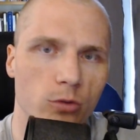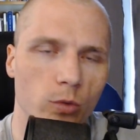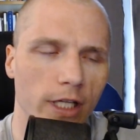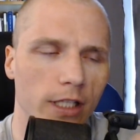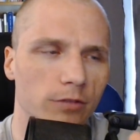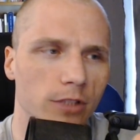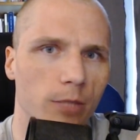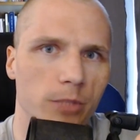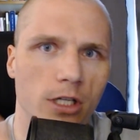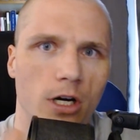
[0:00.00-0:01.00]
When they lifted up
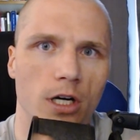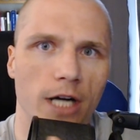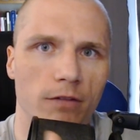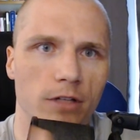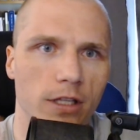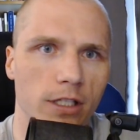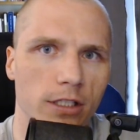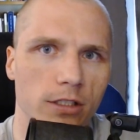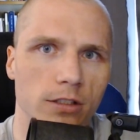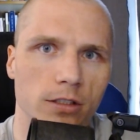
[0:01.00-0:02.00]
the car,
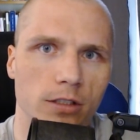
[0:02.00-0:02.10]
everything